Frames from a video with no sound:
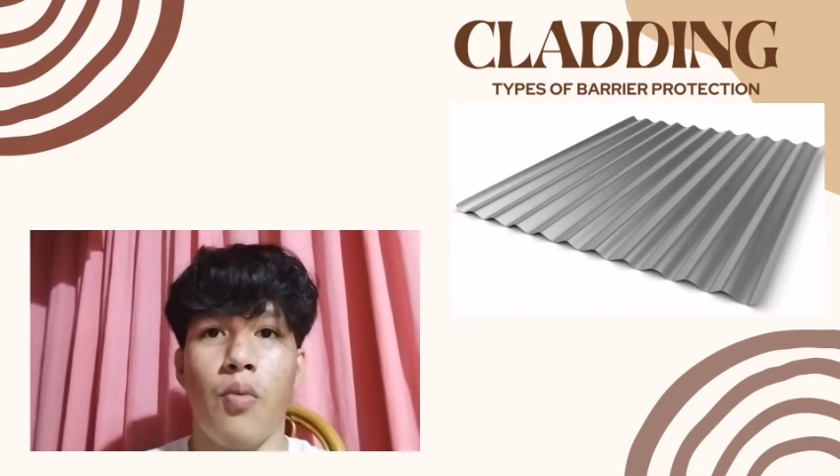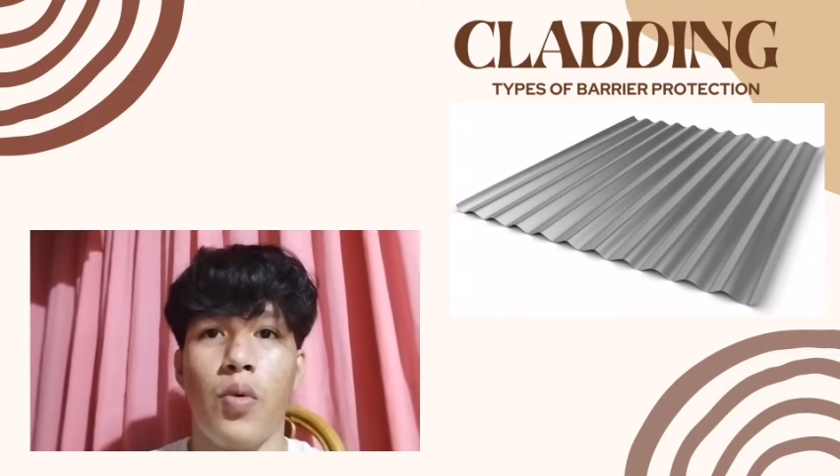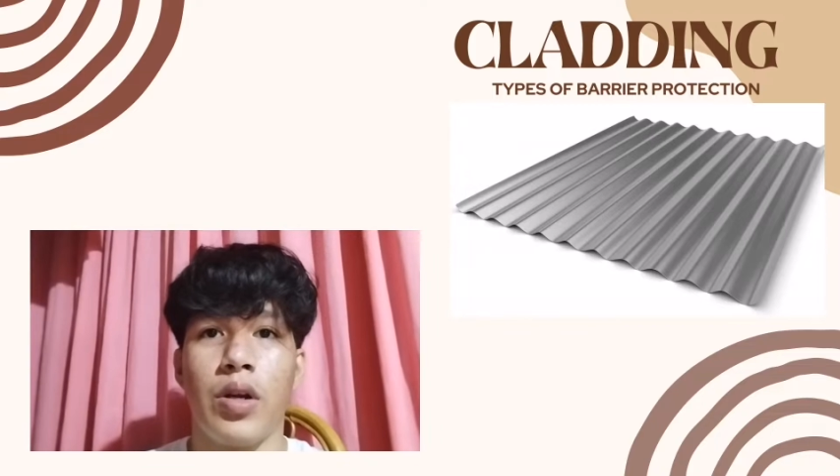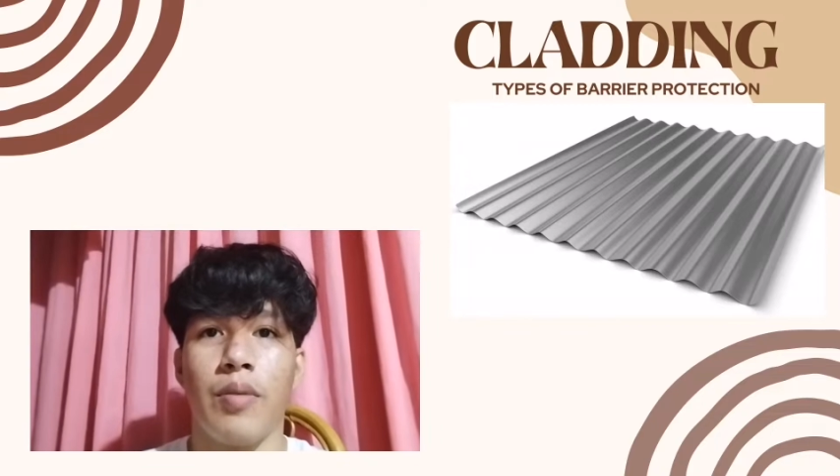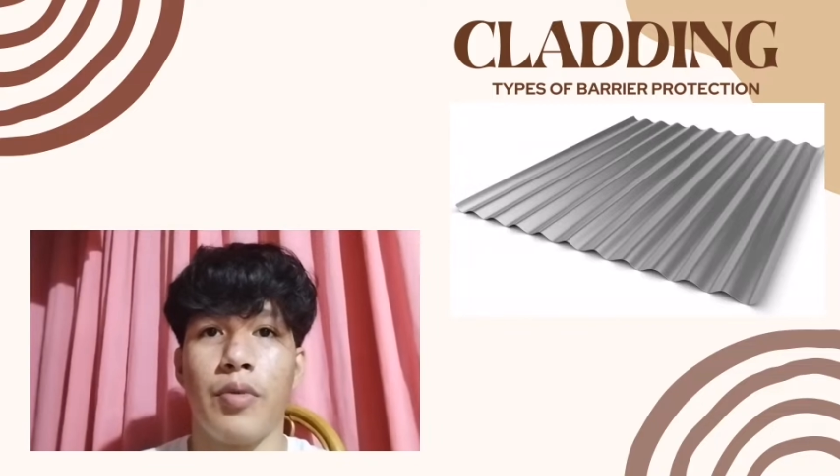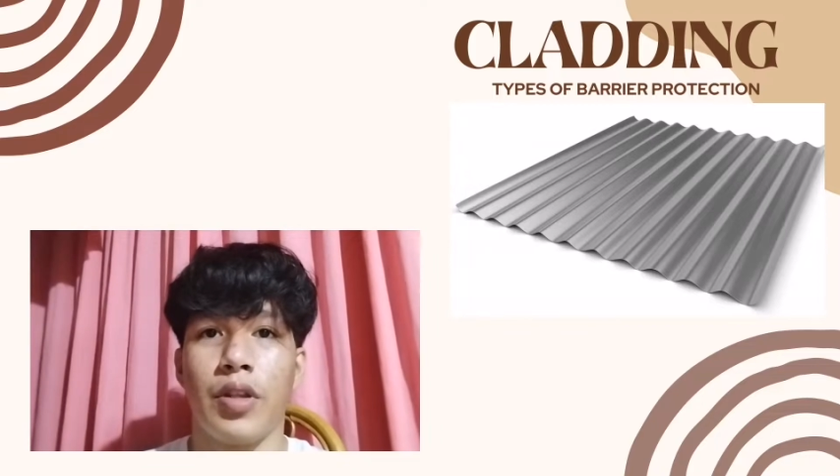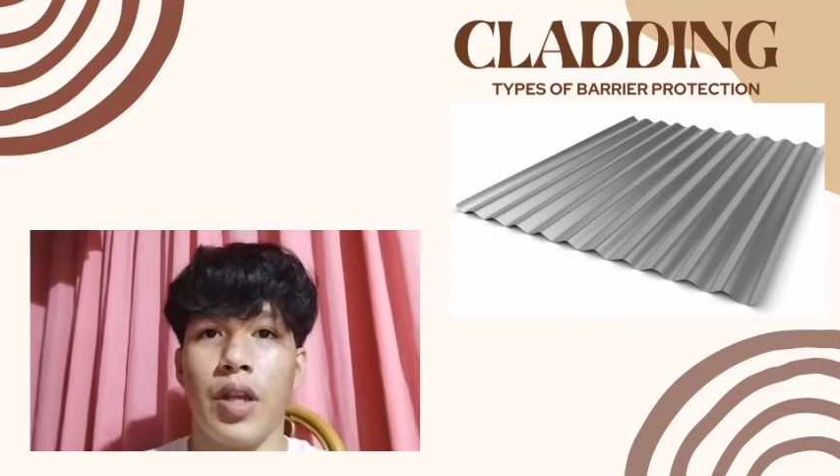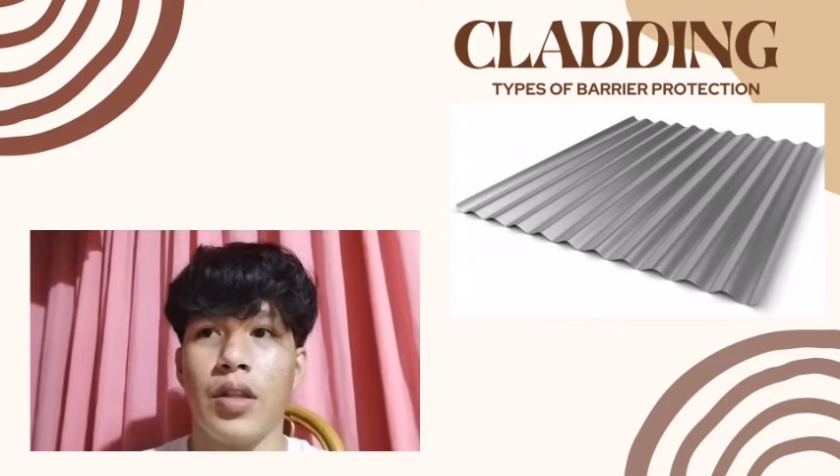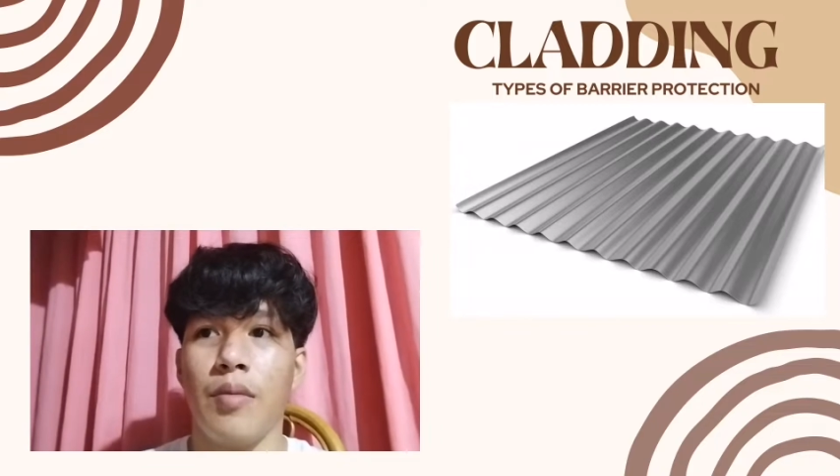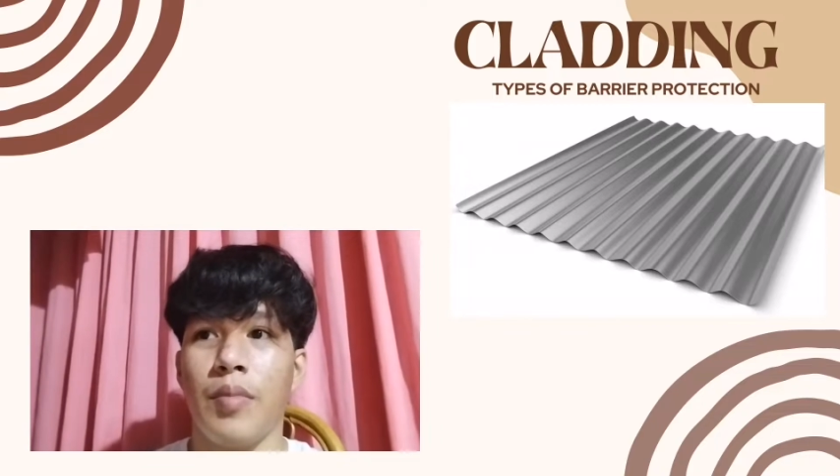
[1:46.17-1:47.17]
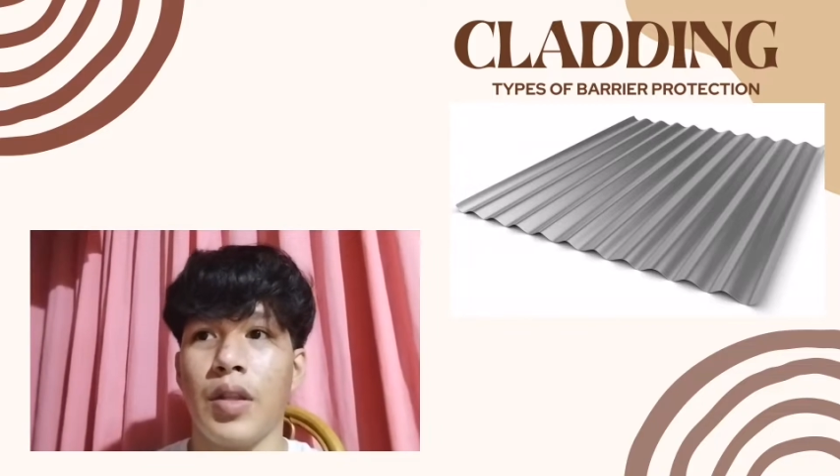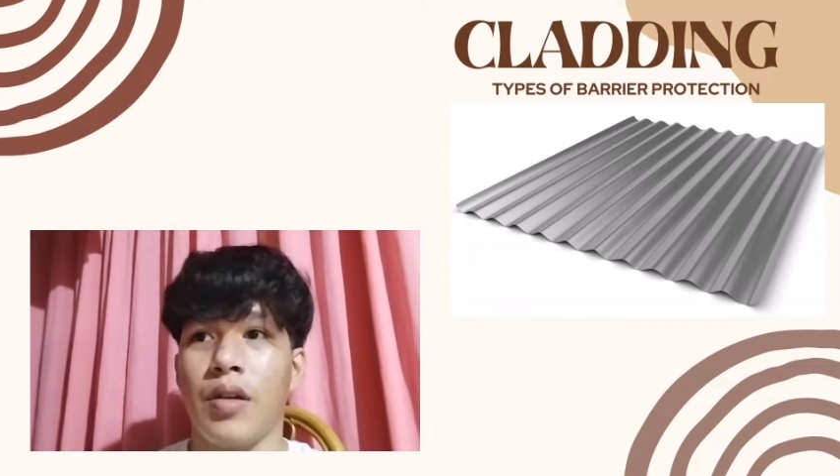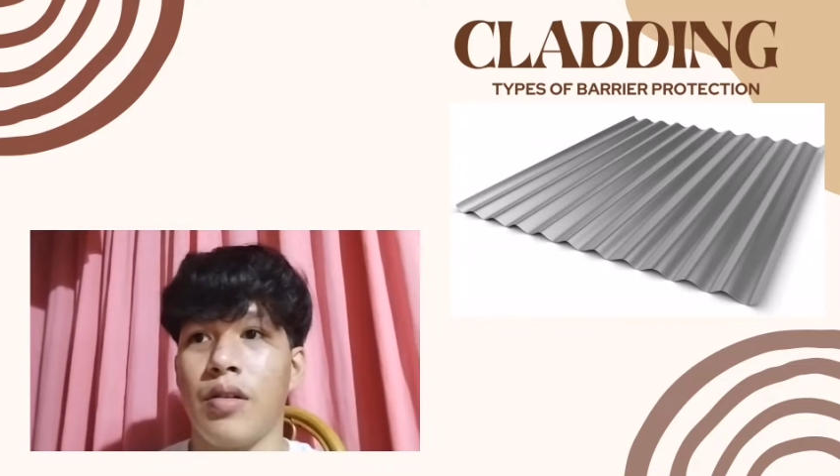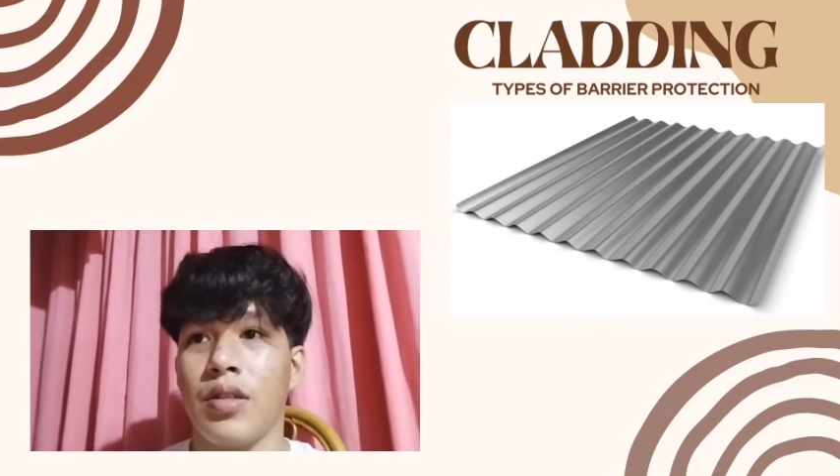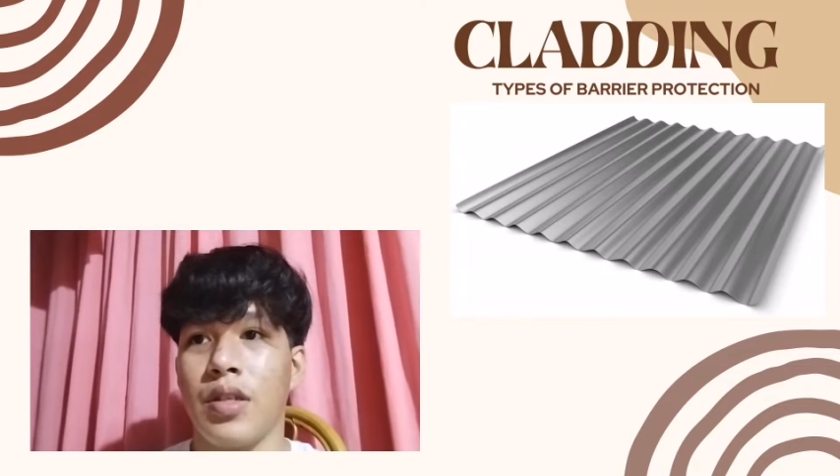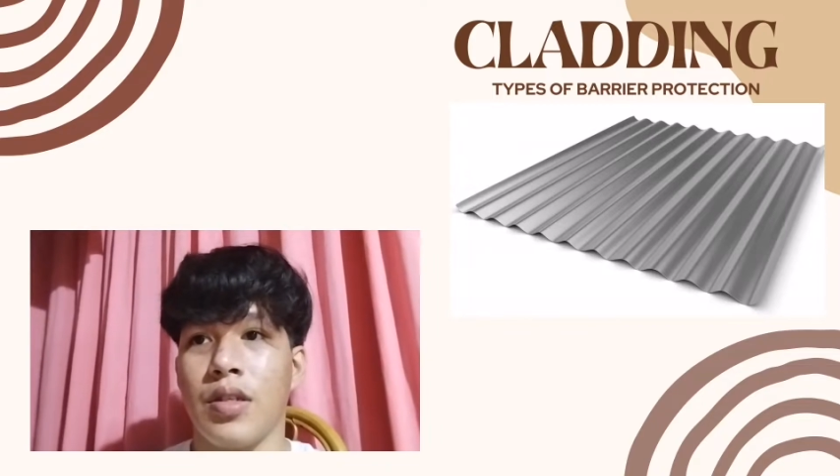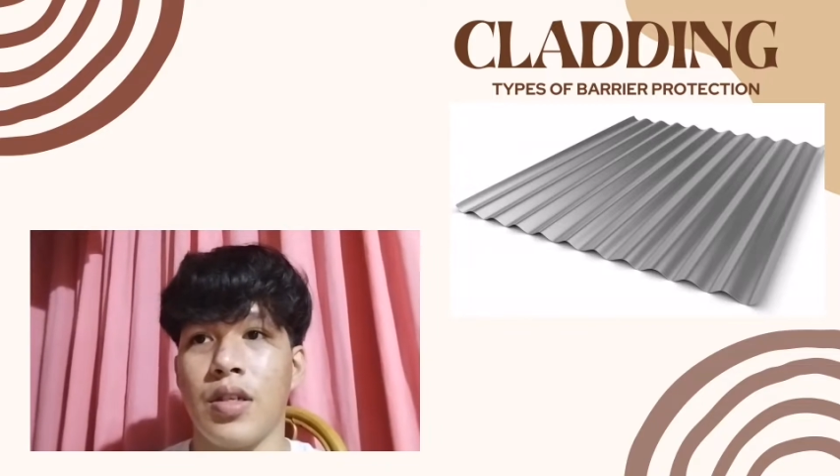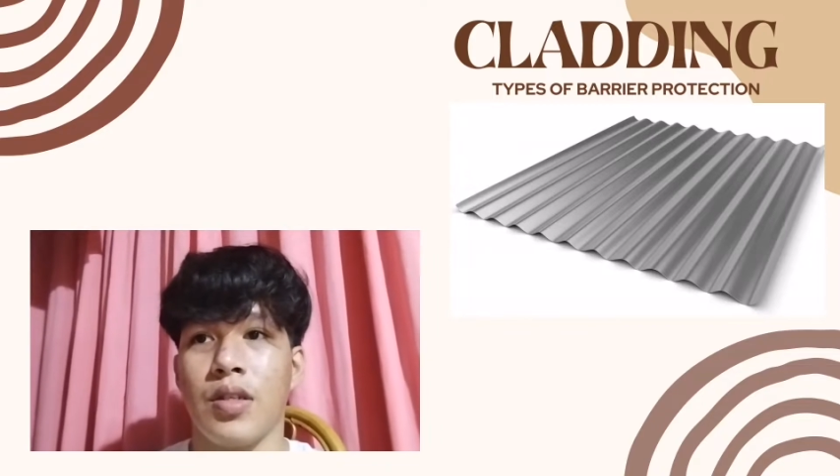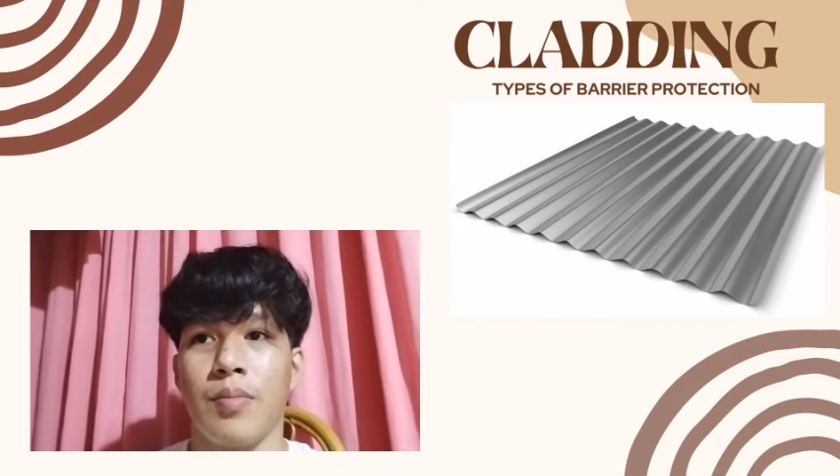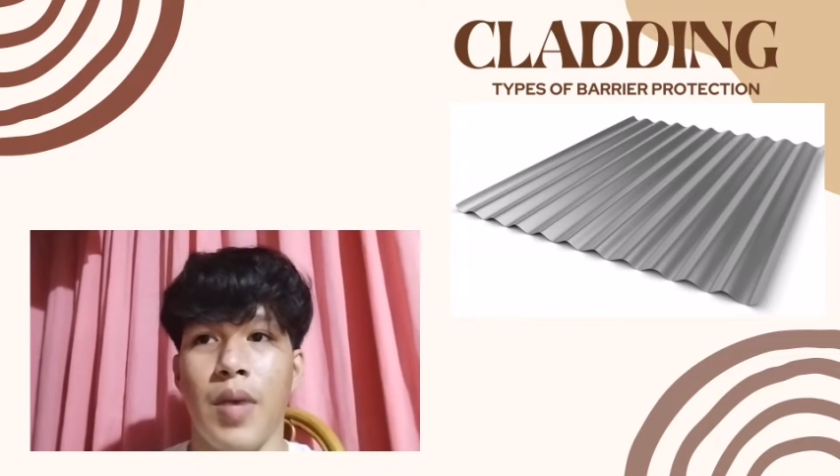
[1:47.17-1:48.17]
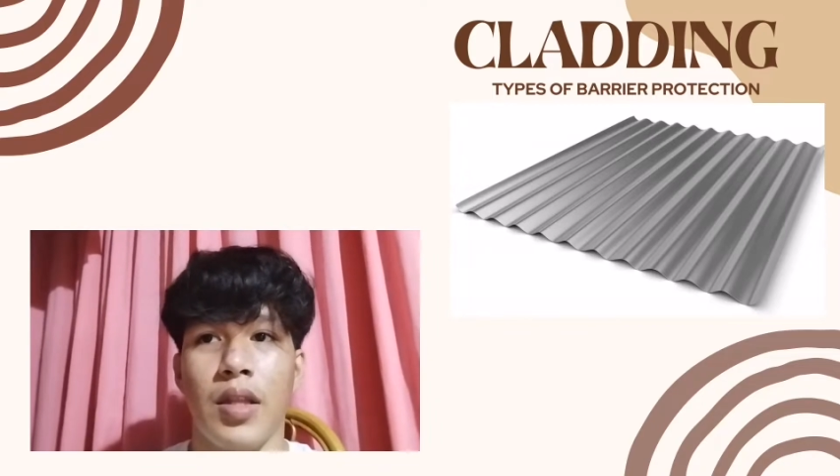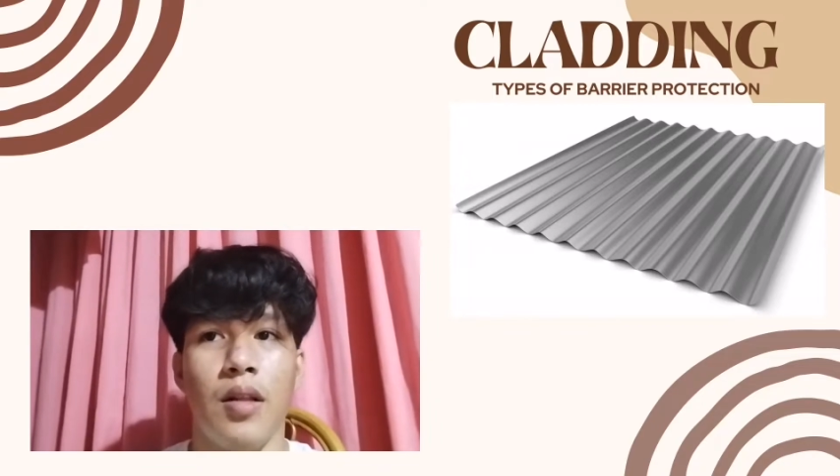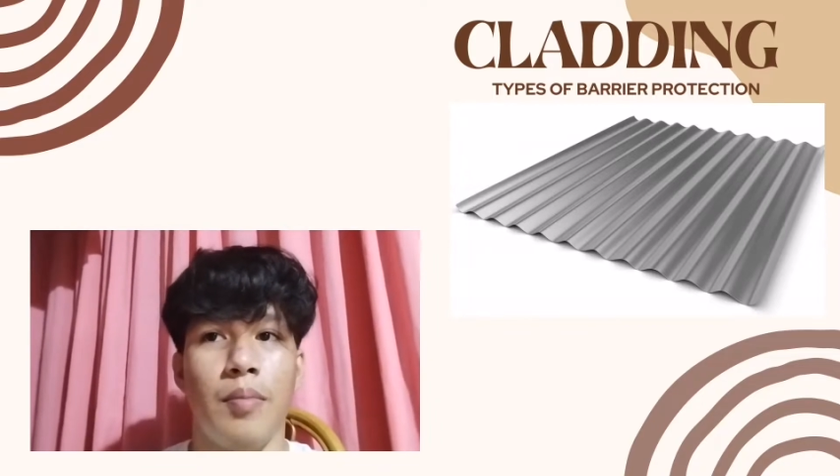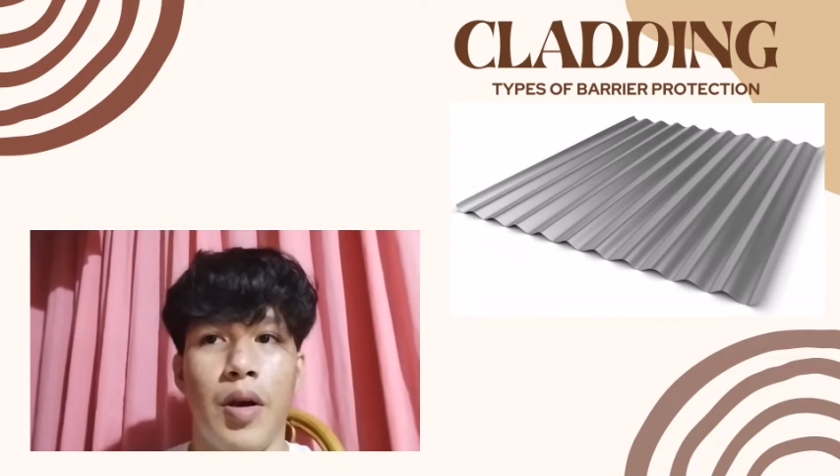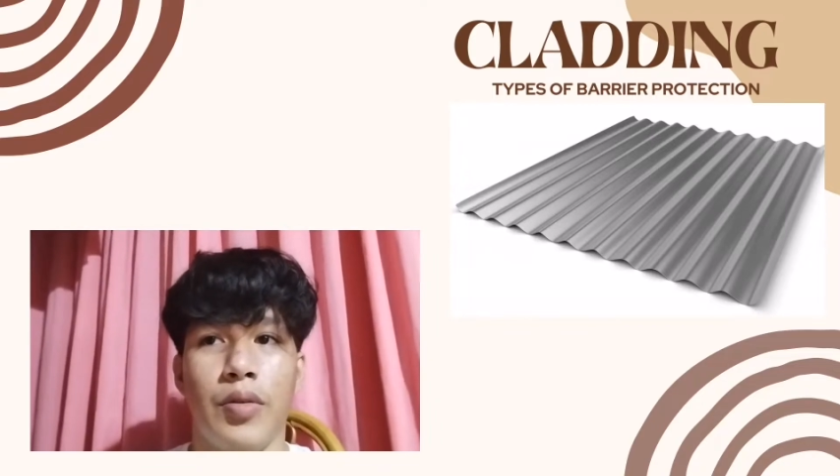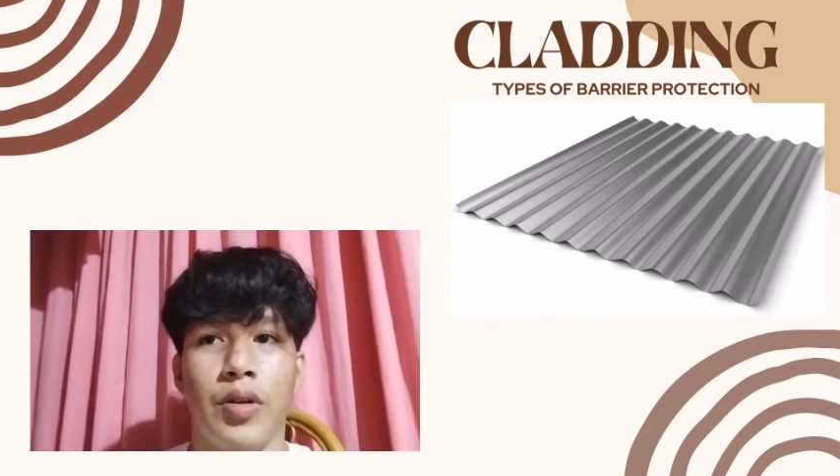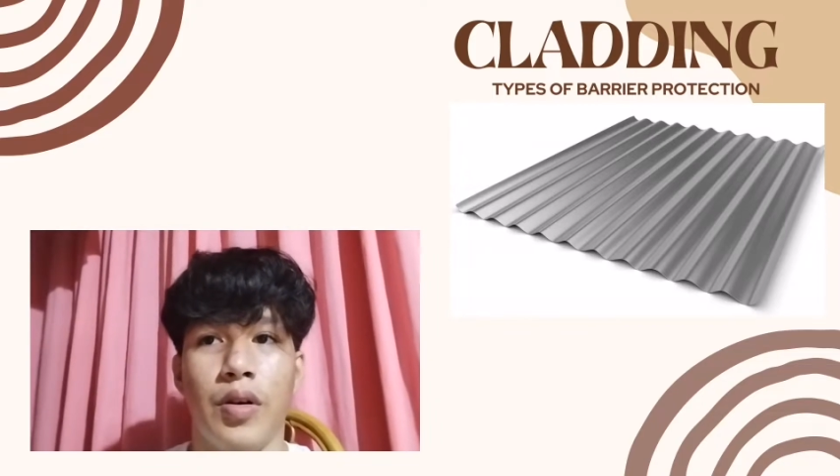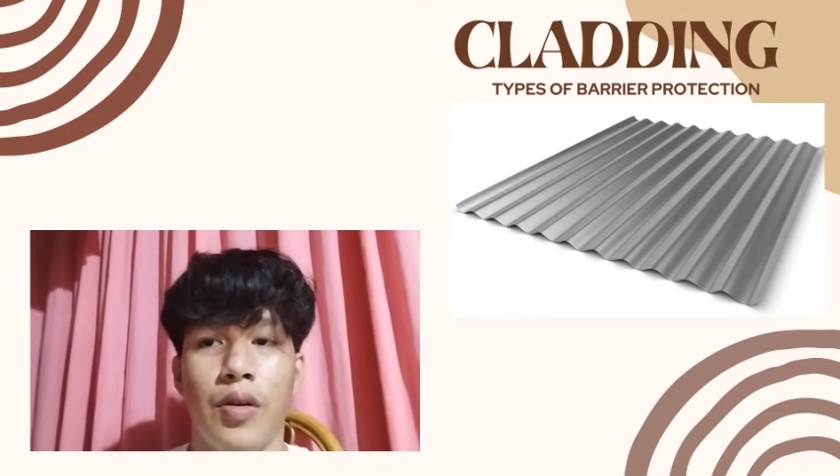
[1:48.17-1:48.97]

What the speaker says: where the protective material such as metal powder